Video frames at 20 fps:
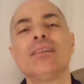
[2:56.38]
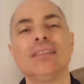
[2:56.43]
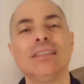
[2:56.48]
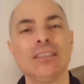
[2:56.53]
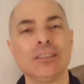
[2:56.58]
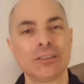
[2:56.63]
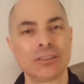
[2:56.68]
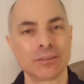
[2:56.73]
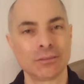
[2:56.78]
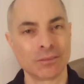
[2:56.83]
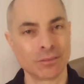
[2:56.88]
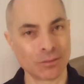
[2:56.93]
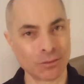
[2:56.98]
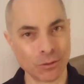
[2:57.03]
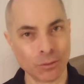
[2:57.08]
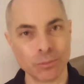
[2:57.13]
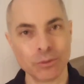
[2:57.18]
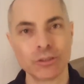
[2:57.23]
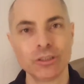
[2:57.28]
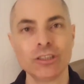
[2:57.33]
this
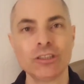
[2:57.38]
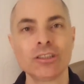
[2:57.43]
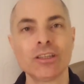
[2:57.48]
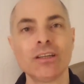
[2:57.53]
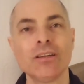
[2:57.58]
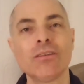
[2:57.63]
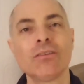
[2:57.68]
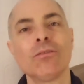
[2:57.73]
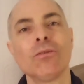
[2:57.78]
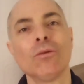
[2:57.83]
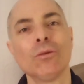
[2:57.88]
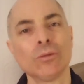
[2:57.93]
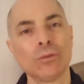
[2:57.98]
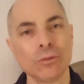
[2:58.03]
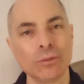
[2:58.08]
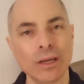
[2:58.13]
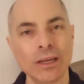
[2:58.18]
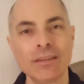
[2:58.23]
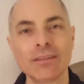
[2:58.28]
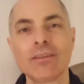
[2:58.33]
composition
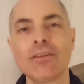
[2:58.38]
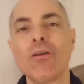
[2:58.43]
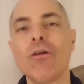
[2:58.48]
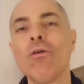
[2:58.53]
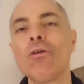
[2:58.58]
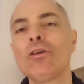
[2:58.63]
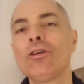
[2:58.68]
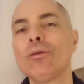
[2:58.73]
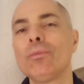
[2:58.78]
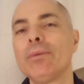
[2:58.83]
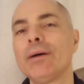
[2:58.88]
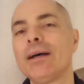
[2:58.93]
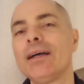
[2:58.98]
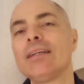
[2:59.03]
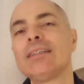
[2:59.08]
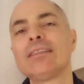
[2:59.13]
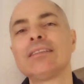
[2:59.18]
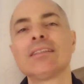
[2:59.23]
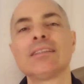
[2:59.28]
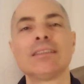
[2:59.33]
altogether
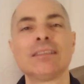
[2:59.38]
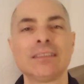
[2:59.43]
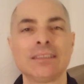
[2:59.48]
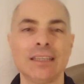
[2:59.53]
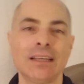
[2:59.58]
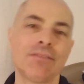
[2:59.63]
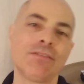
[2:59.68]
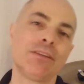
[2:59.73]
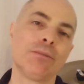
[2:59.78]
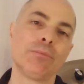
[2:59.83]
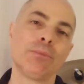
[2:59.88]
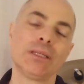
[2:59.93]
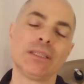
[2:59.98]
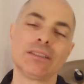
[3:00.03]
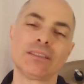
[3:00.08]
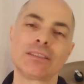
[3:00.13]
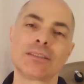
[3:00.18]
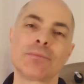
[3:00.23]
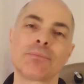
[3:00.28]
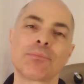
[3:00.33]
occupies 7
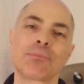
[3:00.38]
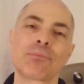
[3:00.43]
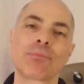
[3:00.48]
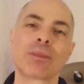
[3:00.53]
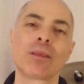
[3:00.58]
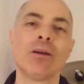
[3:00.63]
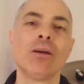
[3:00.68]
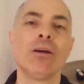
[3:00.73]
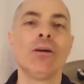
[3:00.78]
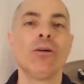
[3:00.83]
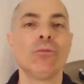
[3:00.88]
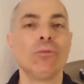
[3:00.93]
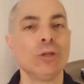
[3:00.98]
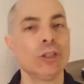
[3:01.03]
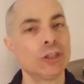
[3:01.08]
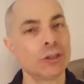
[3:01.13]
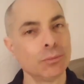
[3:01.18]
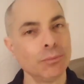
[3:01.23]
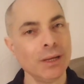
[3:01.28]
beats, which